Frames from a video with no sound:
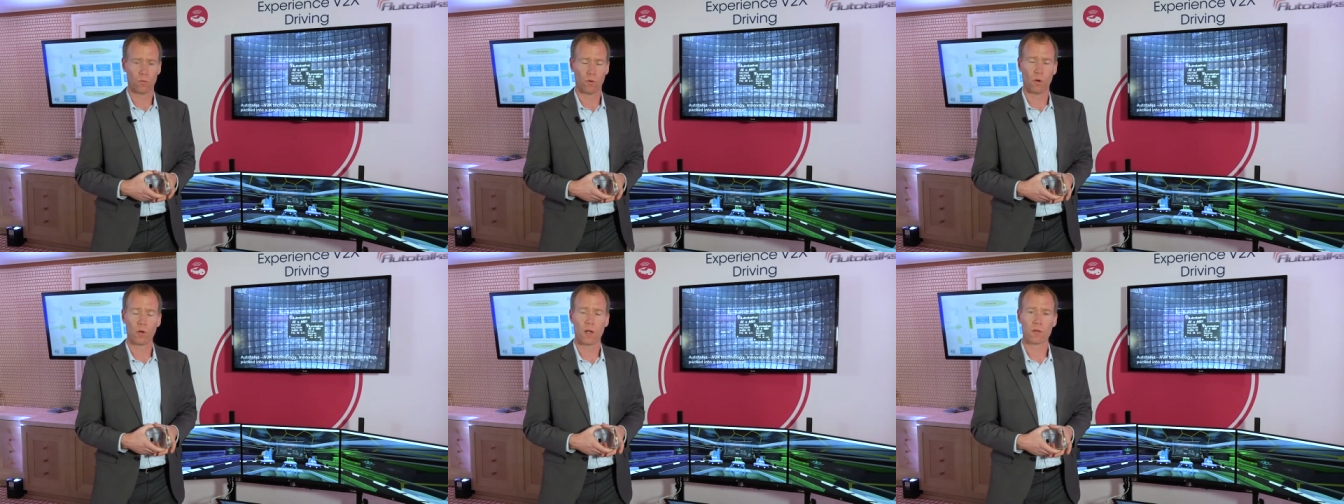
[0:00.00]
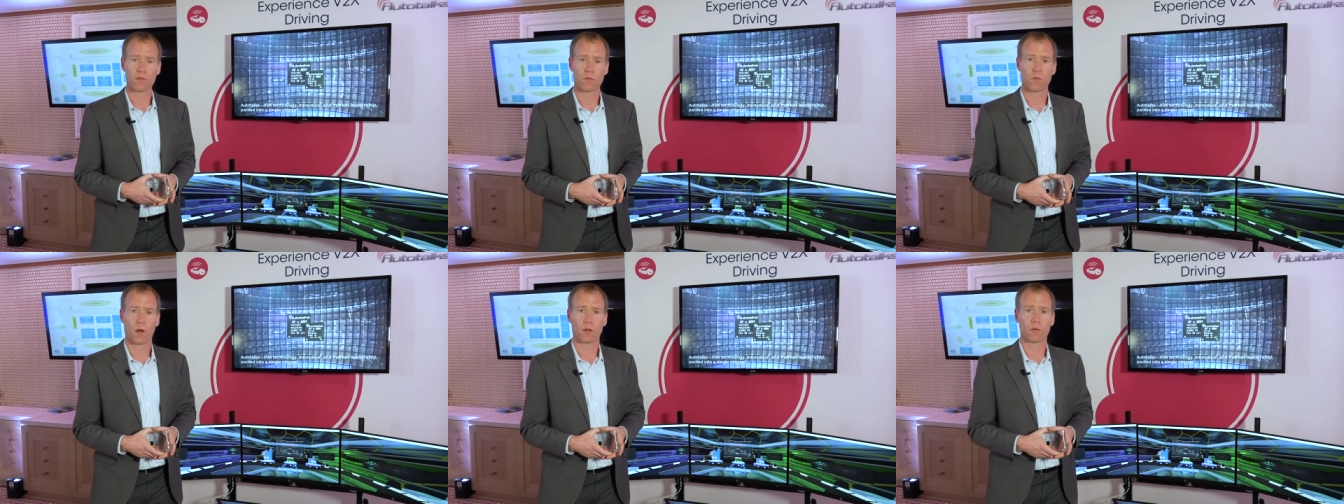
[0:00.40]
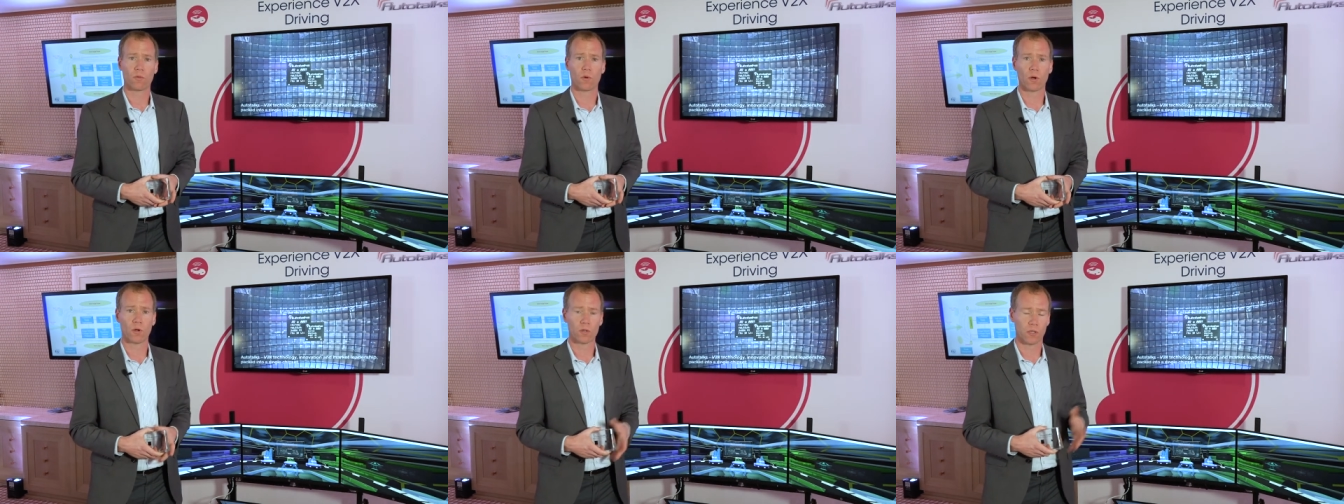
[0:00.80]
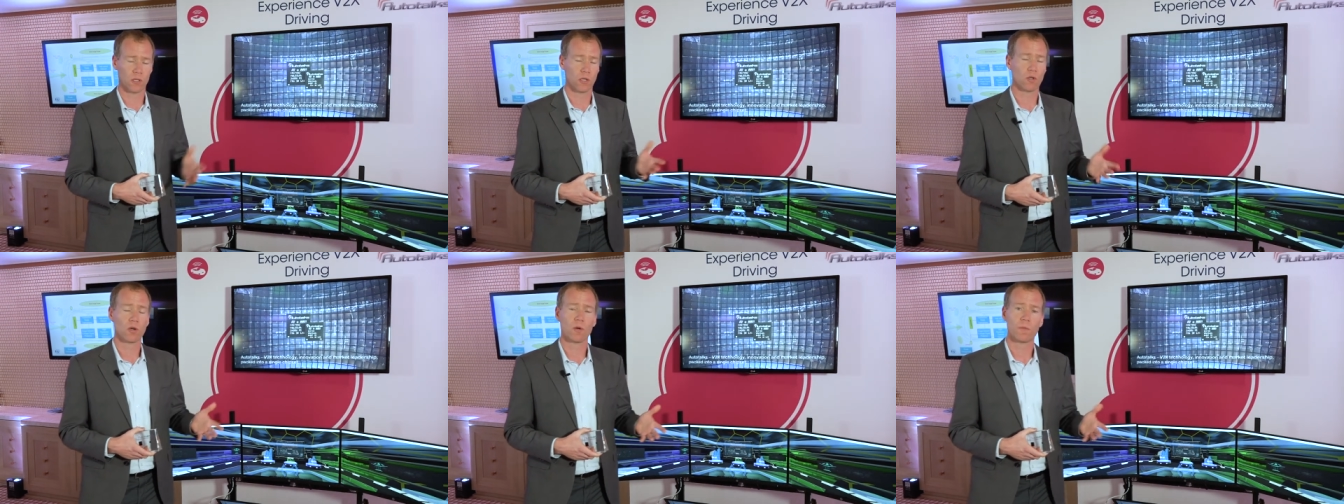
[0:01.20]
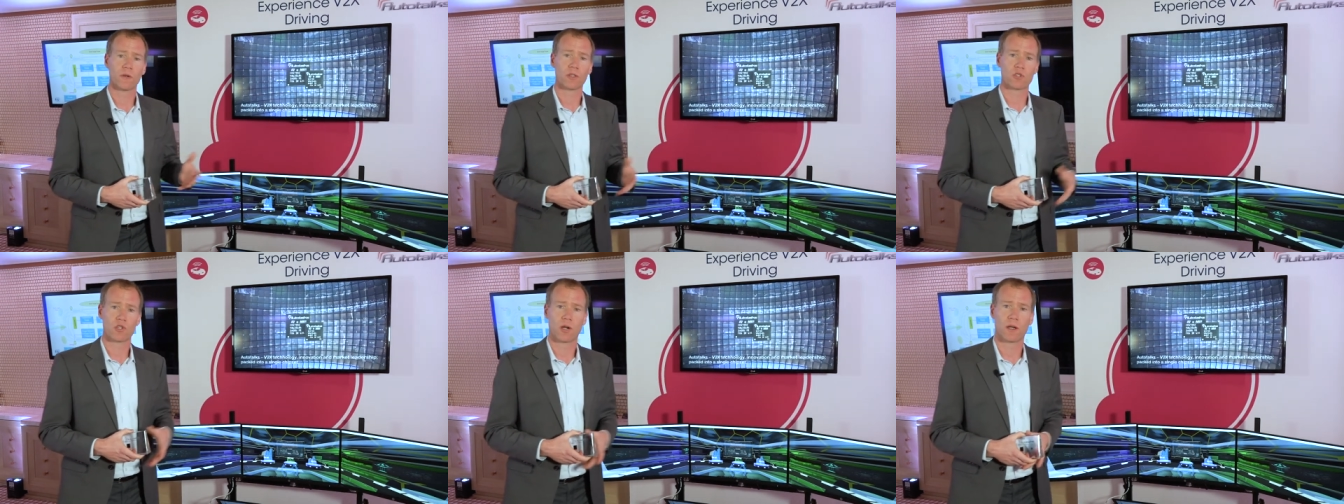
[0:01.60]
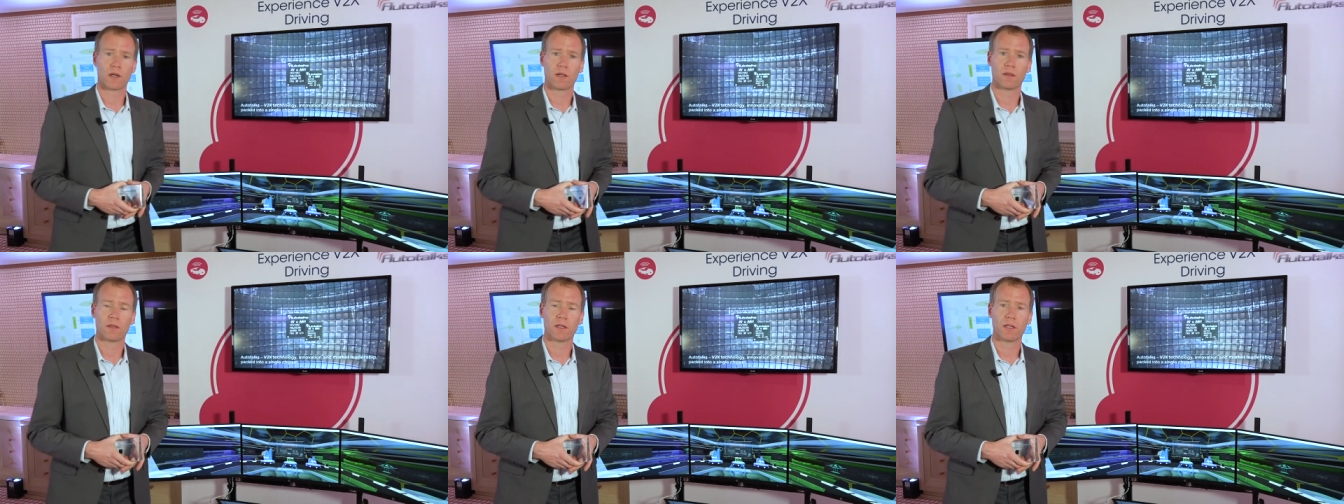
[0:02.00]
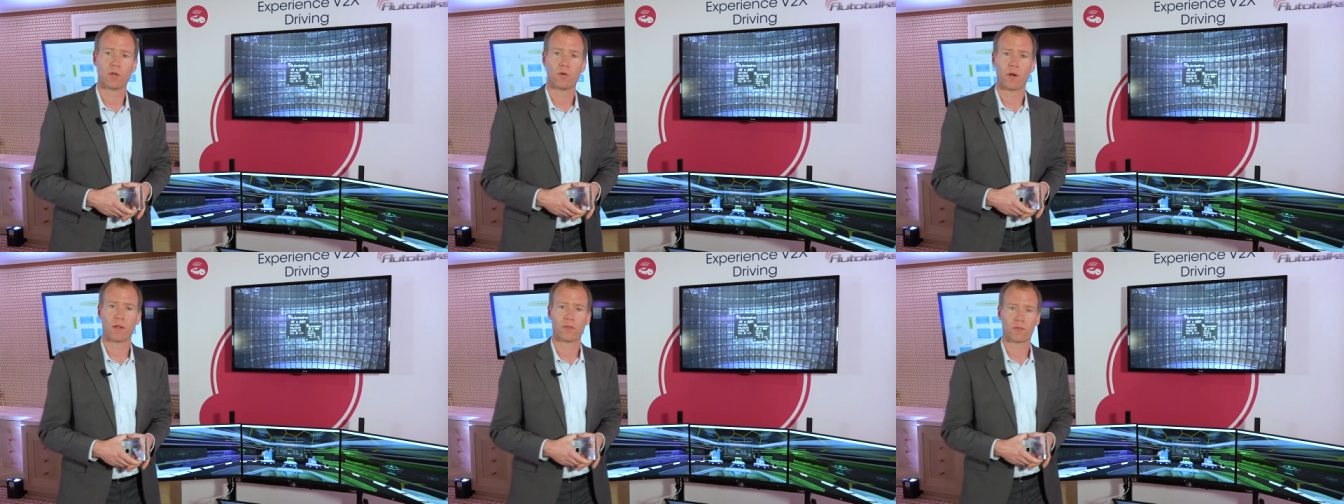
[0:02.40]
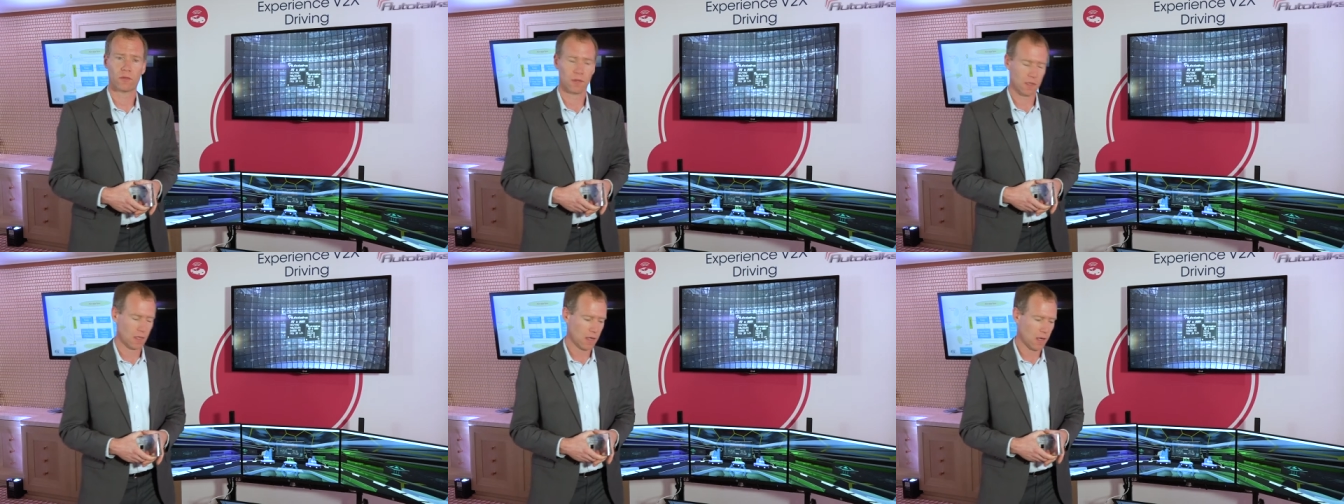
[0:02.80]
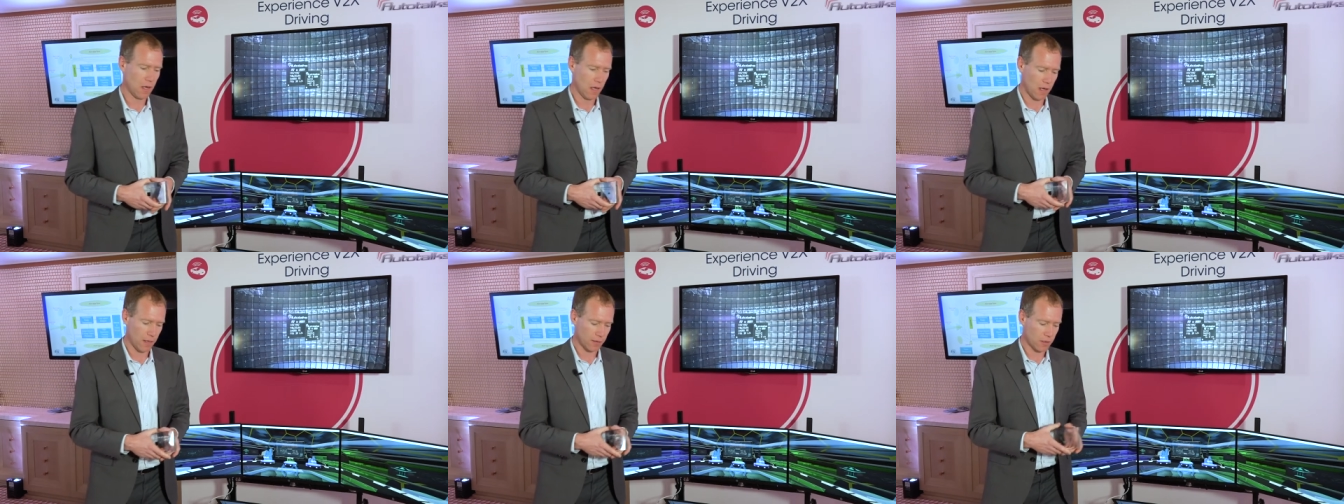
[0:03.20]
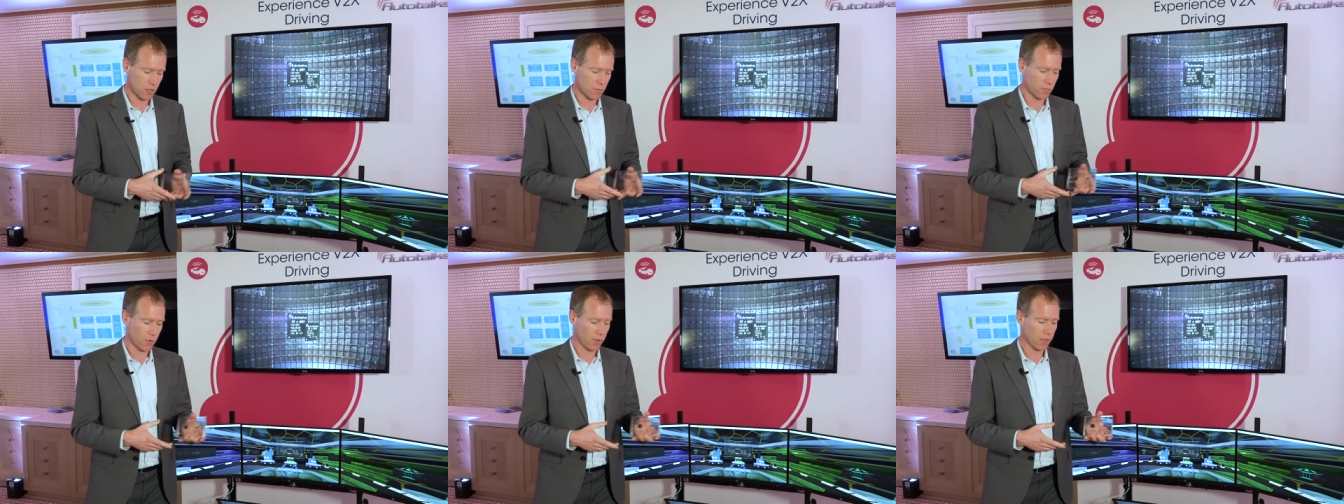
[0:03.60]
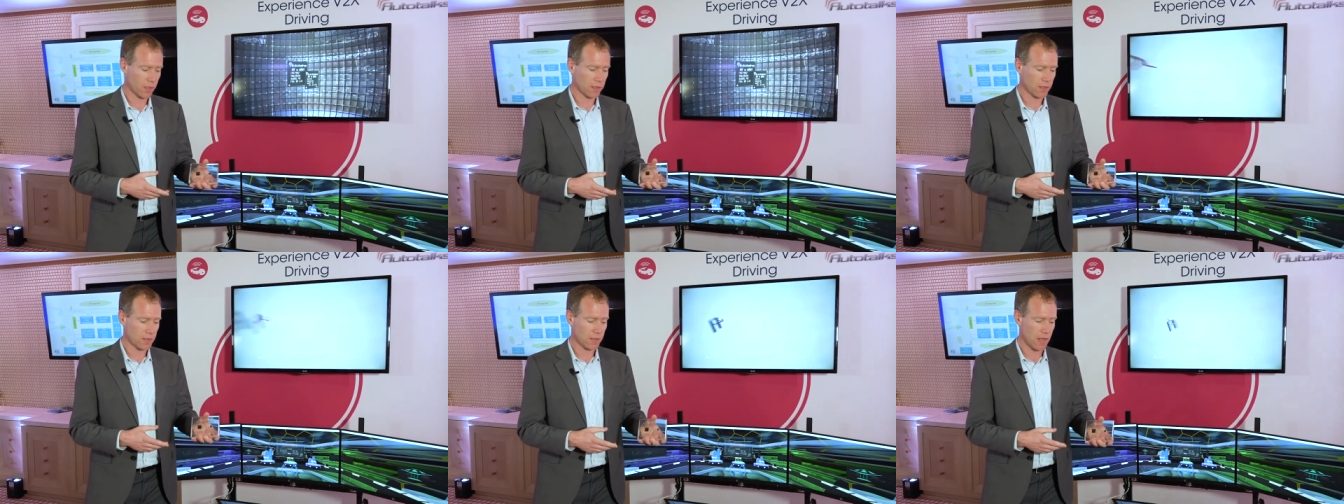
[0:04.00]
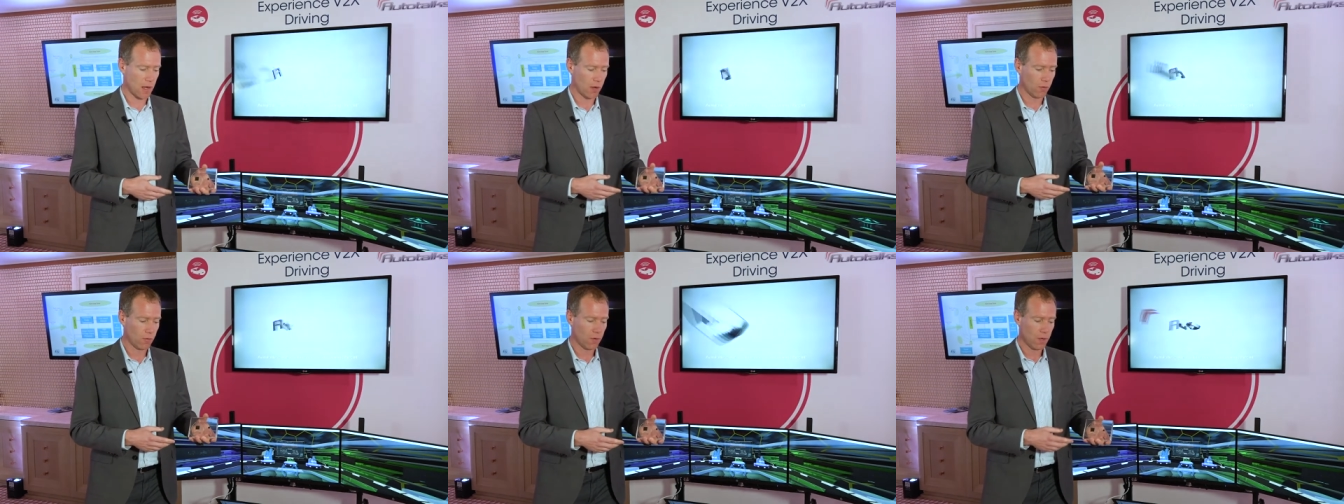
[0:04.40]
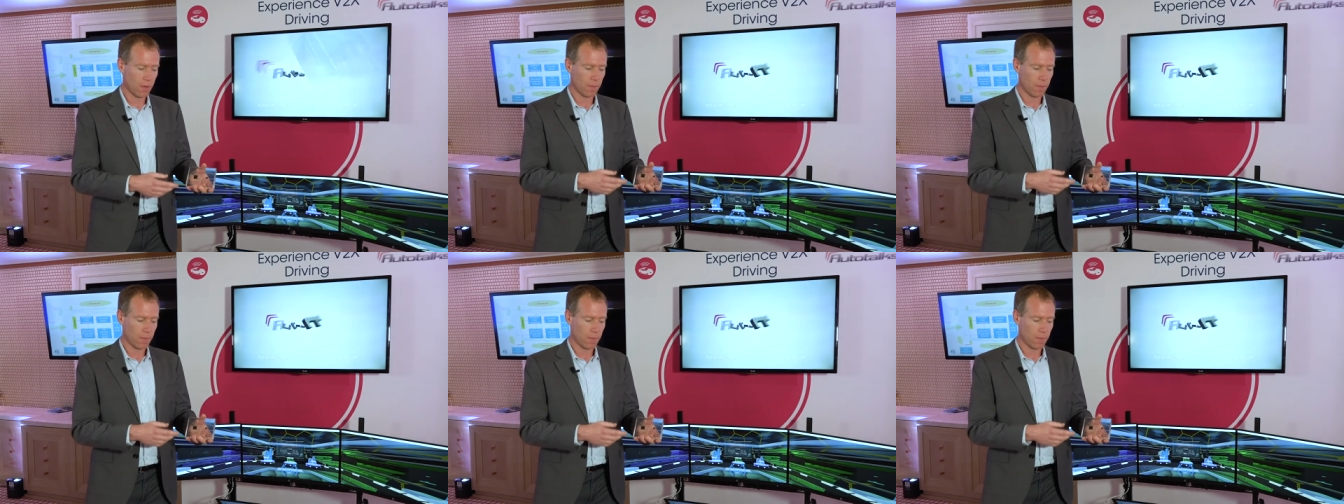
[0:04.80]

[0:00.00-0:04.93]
rollouts throughout the world in Europe and China and the US. Uh, this product is now